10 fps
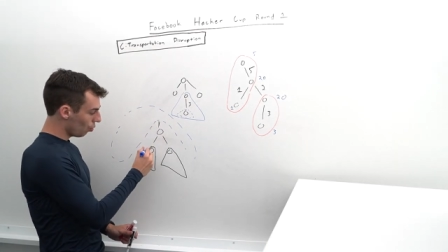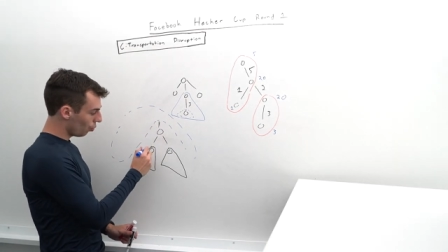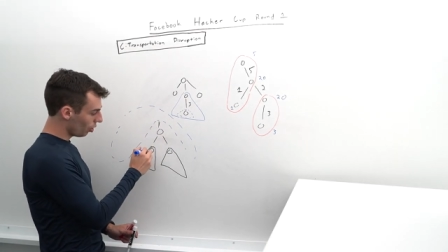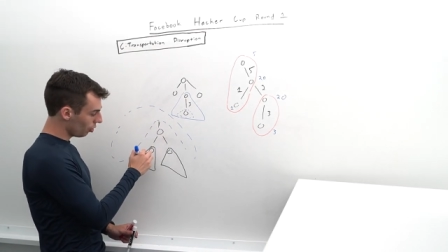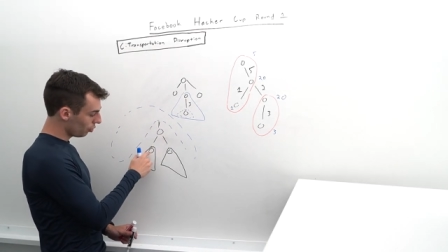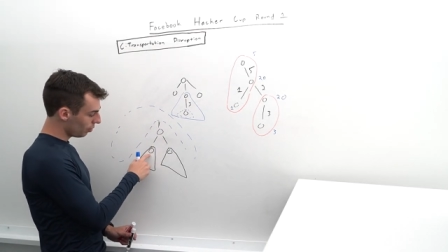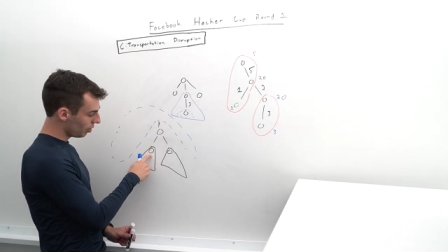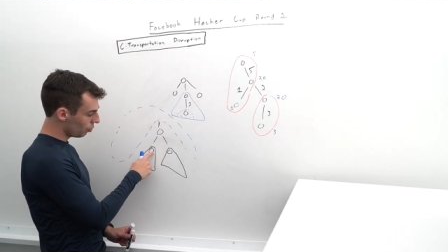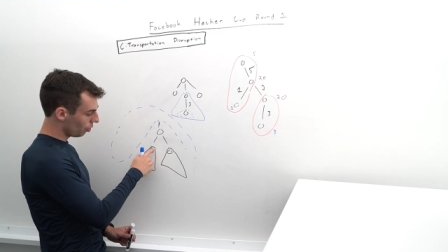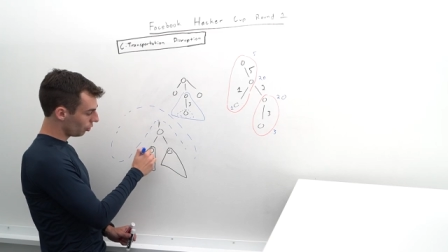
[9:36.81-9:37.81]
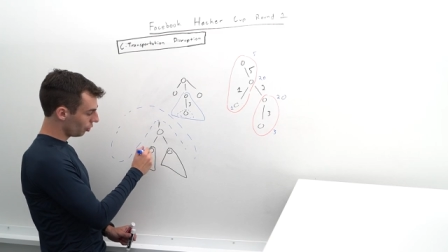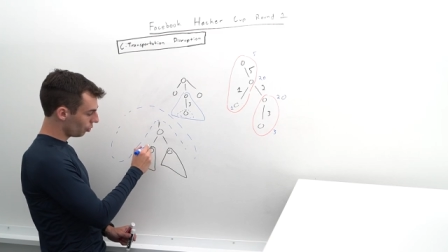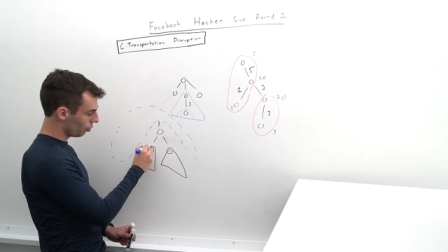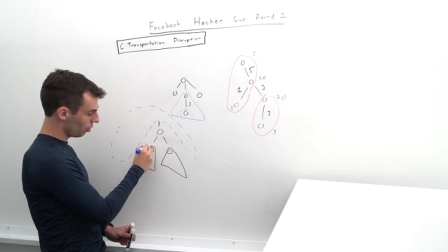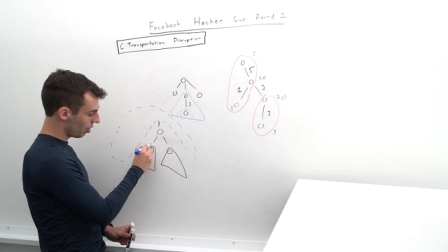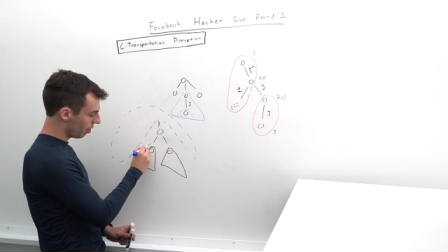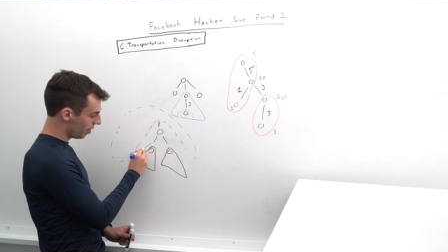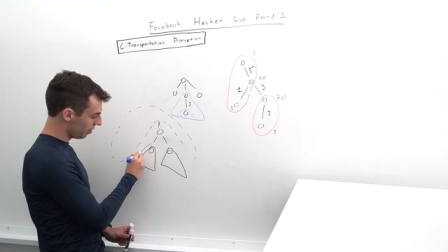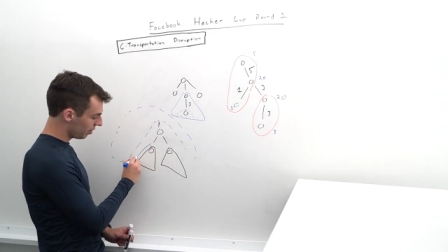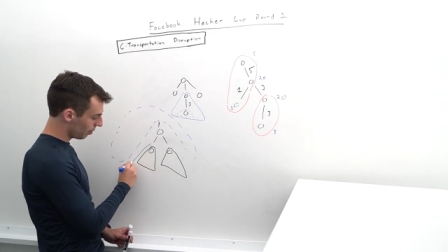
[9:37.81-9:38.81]
We also need to include
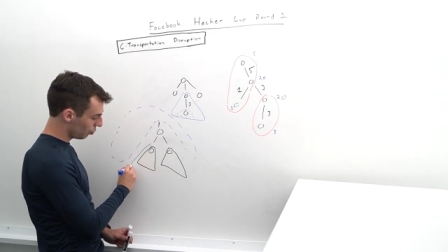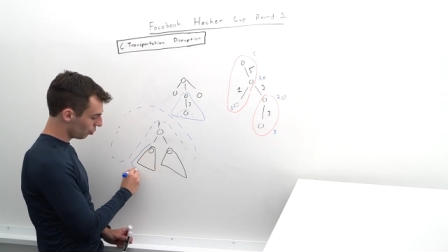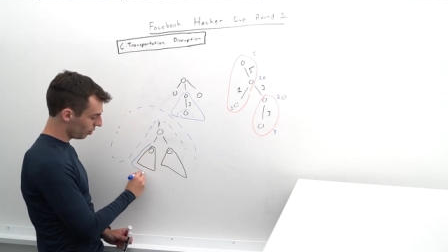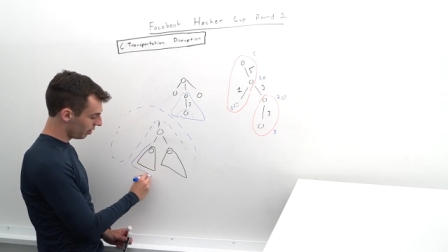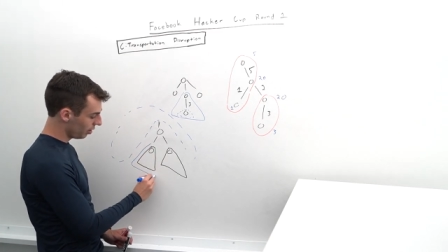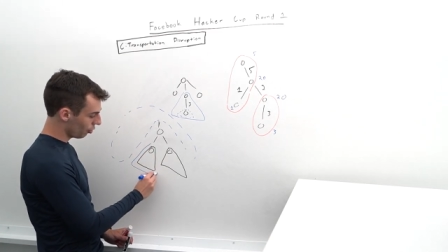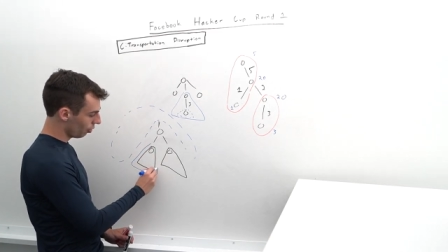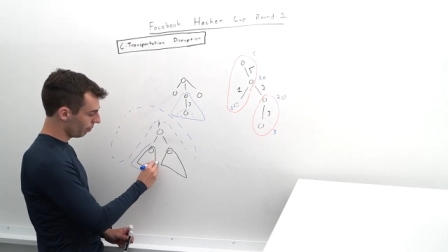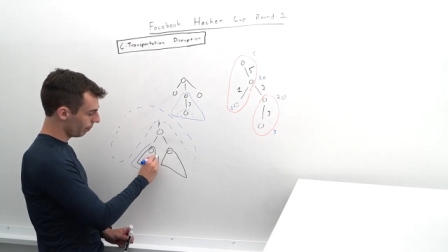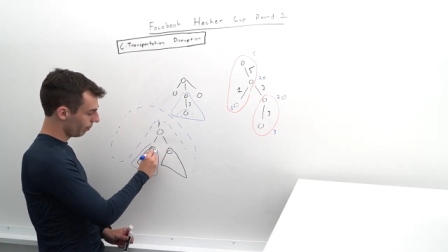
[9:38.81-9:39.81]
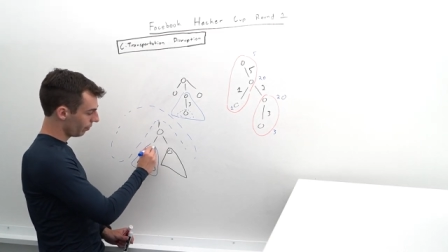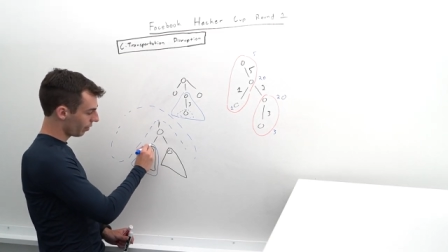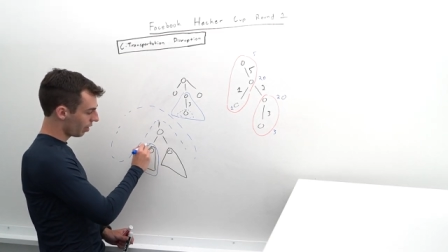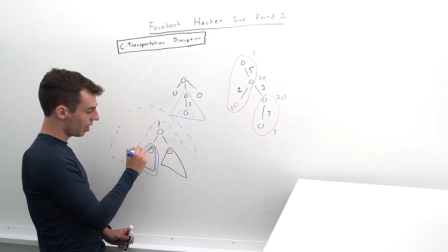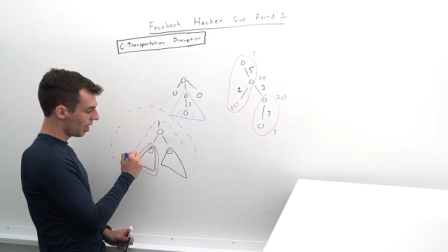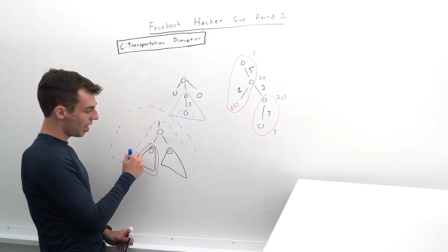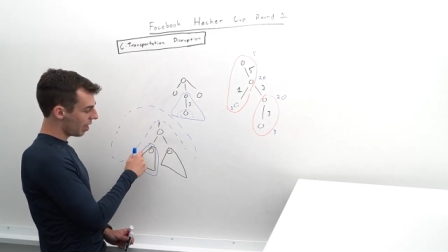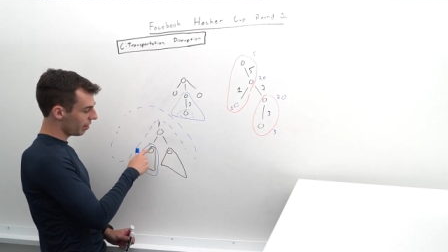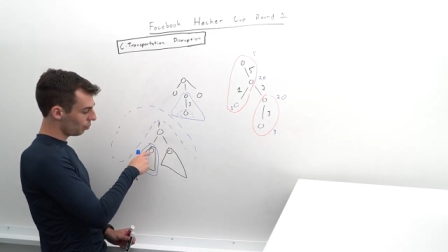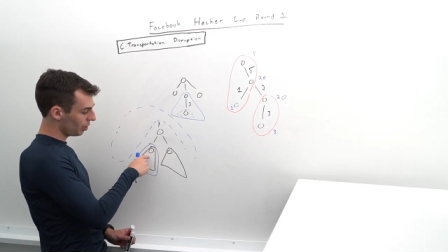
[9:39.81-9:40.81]
this subtree here,
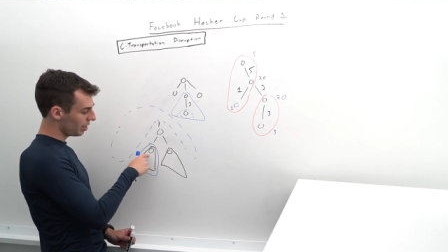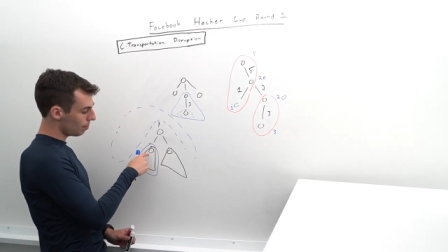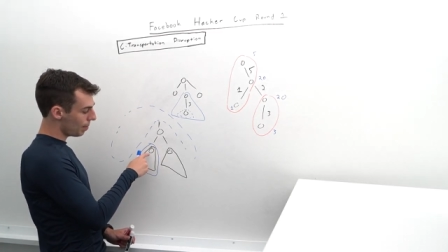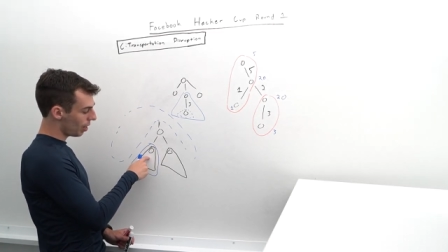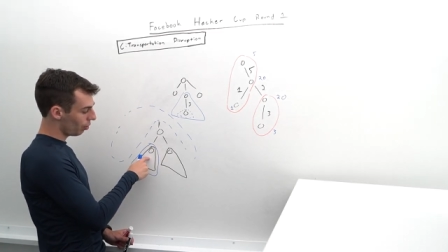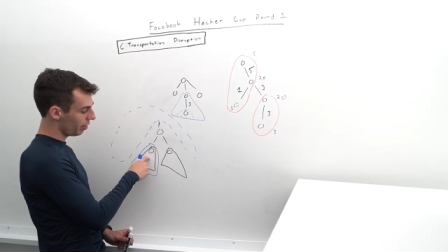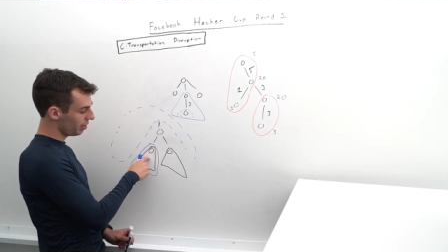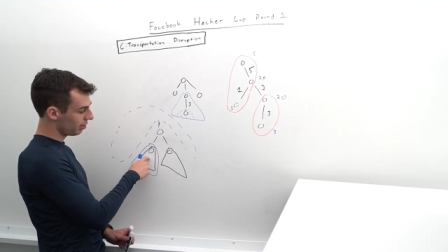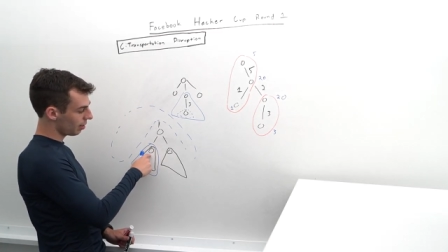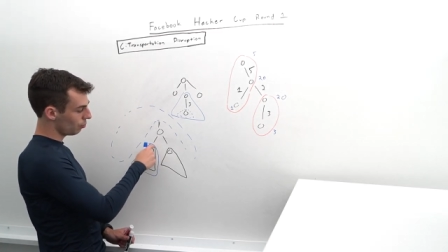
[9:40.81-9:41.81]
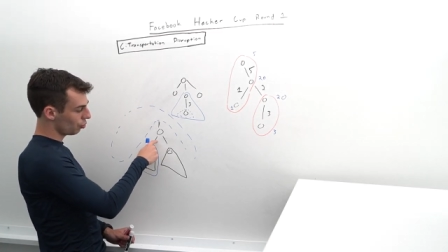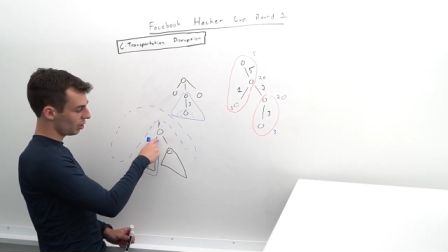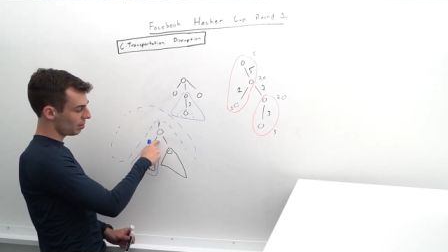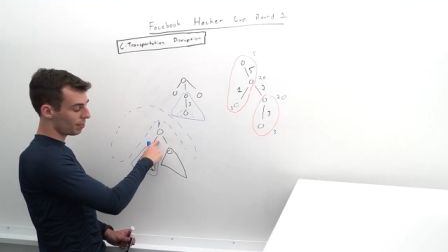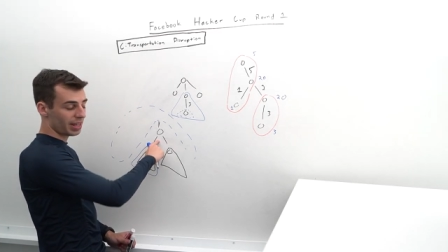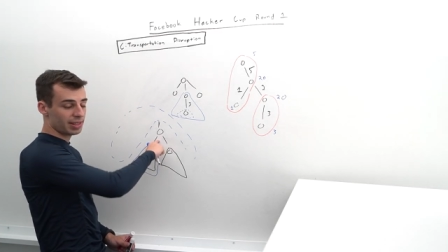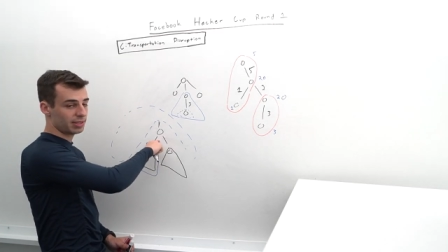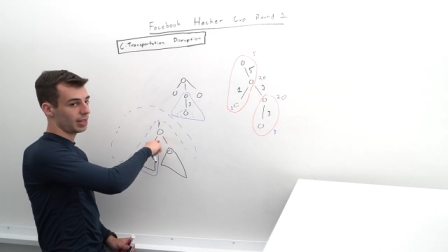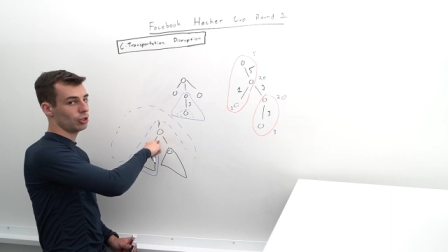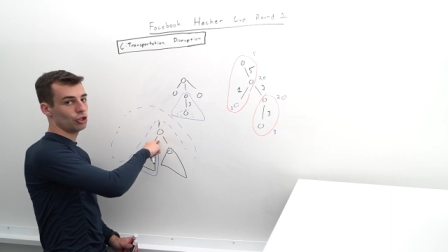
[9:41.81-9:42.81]
and then we need to bound this subtree by
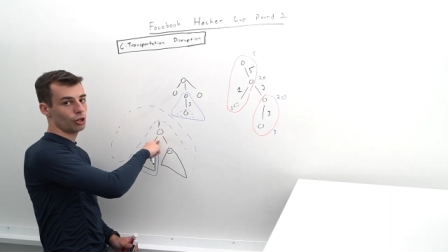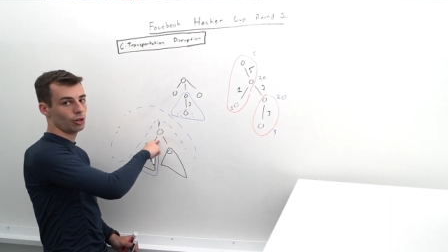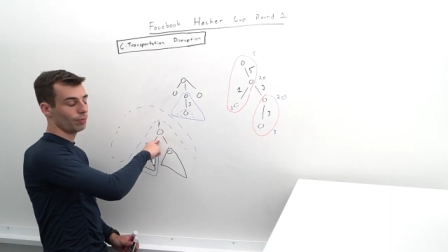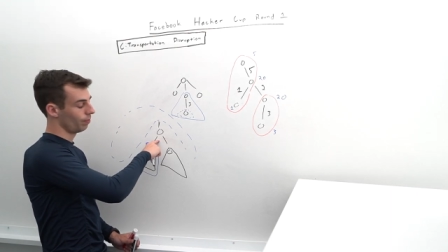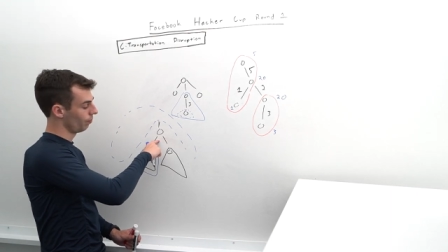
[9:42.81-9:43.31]
this edge here.